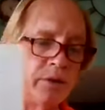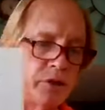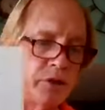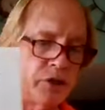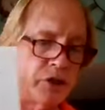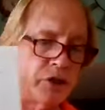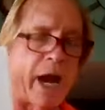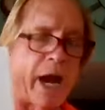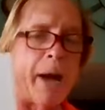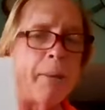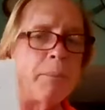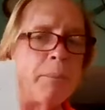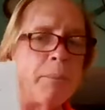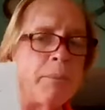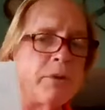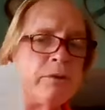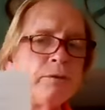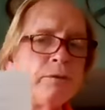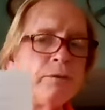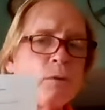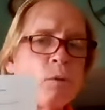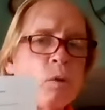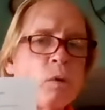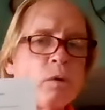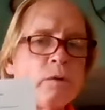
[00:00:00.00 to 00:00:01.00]
Chapter
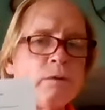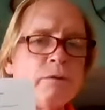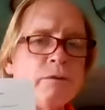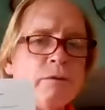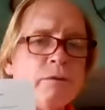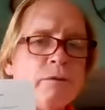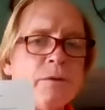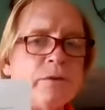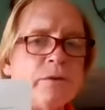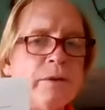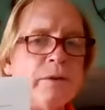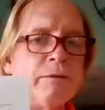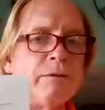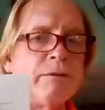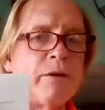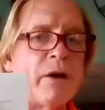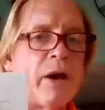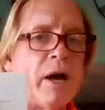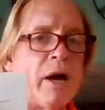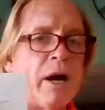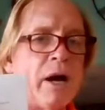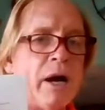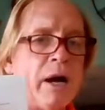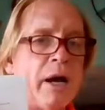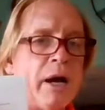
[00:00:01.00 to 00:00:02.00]

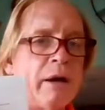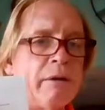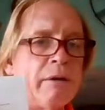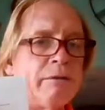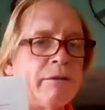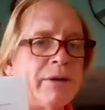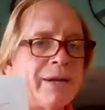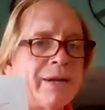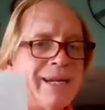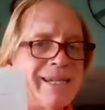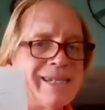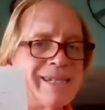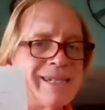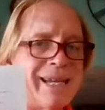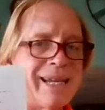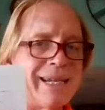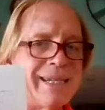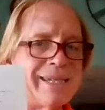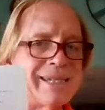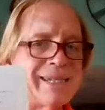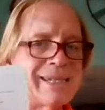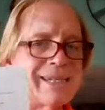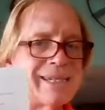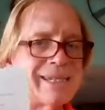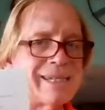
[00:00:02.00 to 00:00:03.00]
455 is a
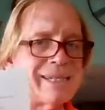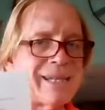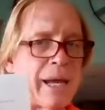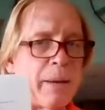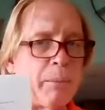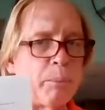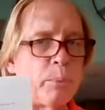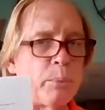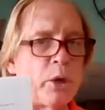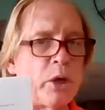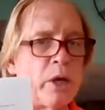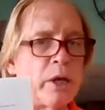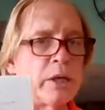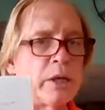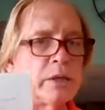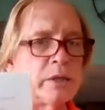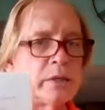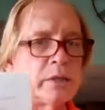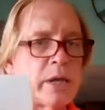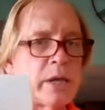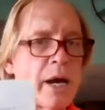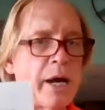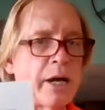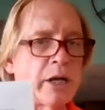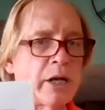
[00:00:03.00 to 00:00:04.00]
separate
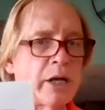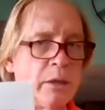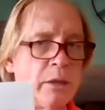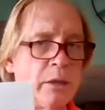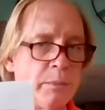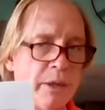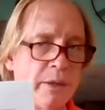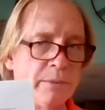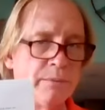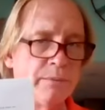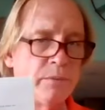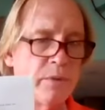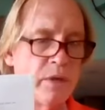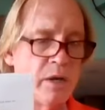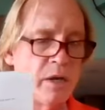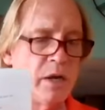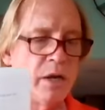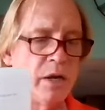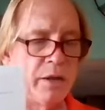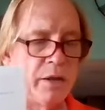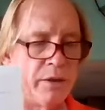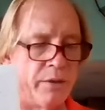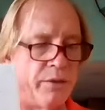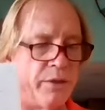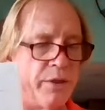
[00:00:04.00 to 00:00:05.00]
document.
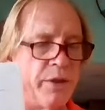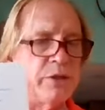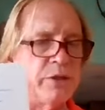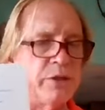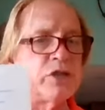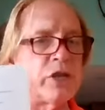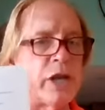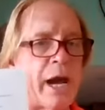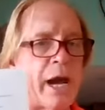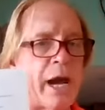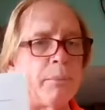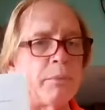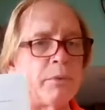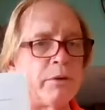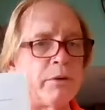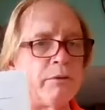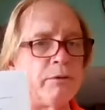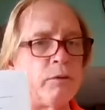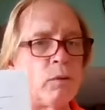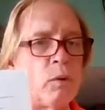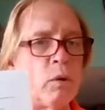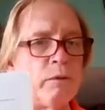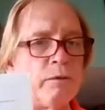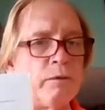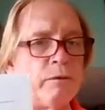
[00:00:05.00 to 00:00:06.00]
The chapter
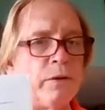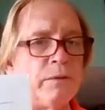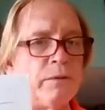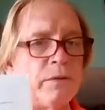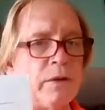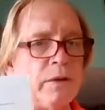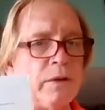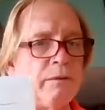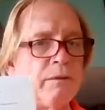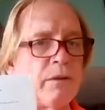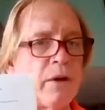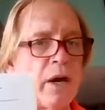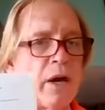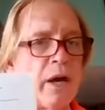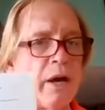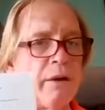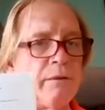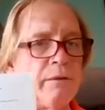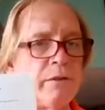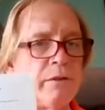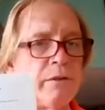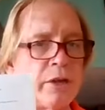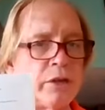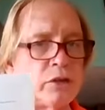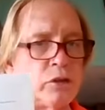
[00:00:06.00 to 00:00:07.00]
455
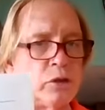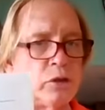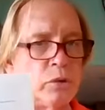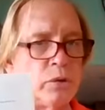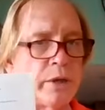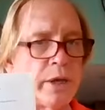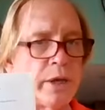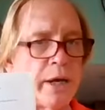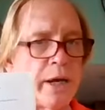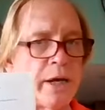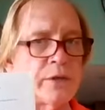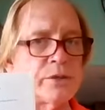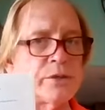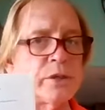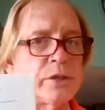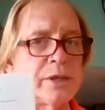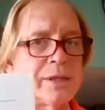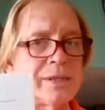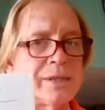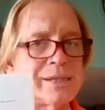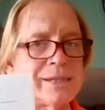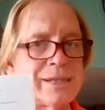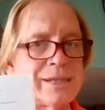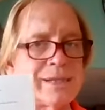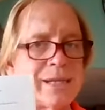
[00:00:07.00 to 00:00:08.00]
in the
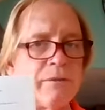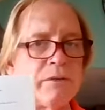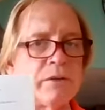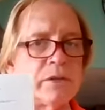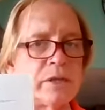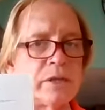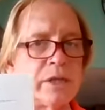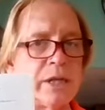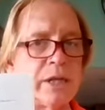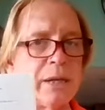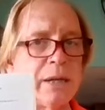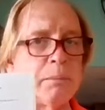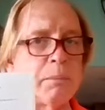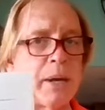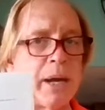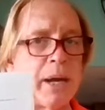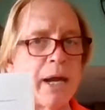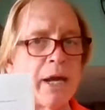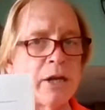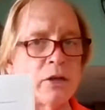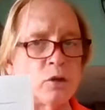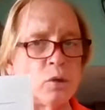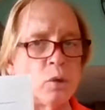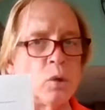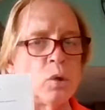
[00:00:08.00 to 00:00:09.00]
2017
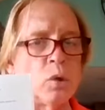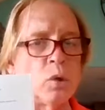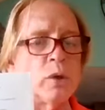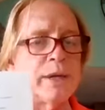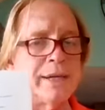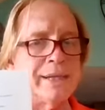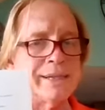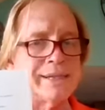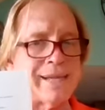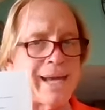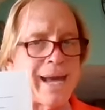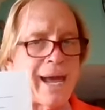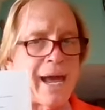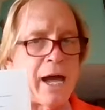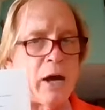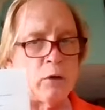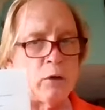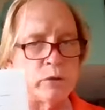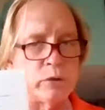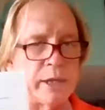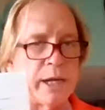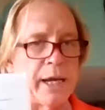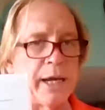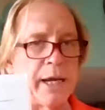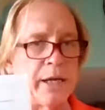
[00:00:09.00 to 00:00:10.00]
manual is
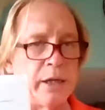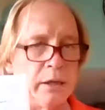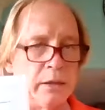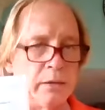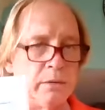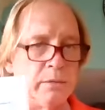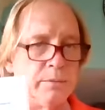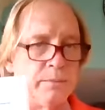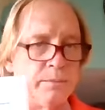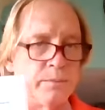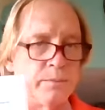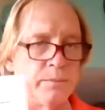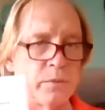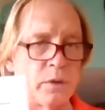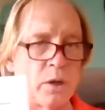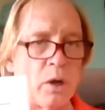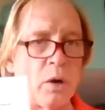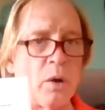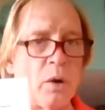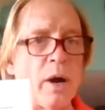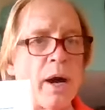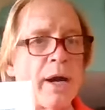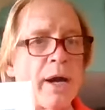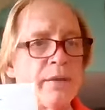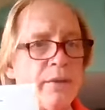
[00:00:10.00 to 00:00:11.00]
outdated. All
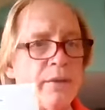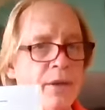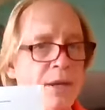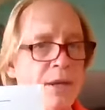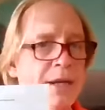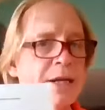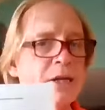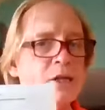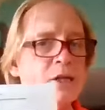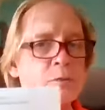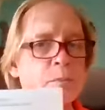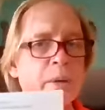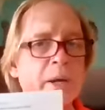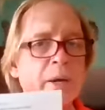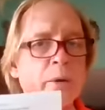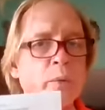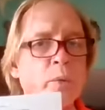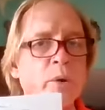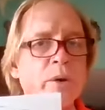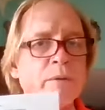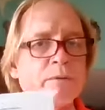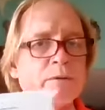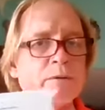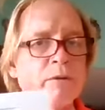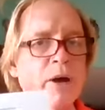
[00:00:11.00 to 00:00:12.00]
right, it has been
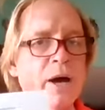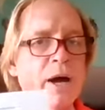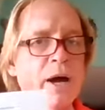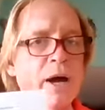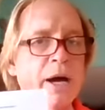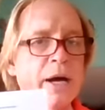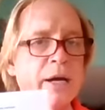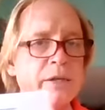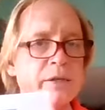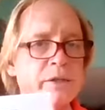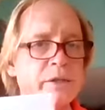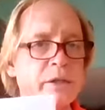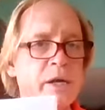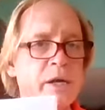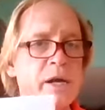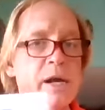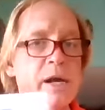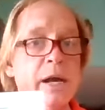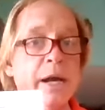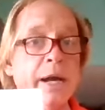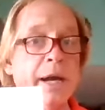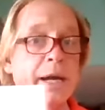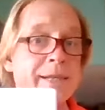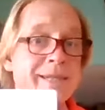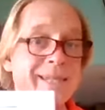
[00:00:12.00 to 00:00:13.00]
revised.
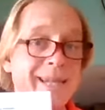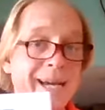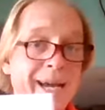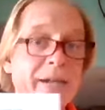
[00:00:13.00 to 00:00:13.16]
It's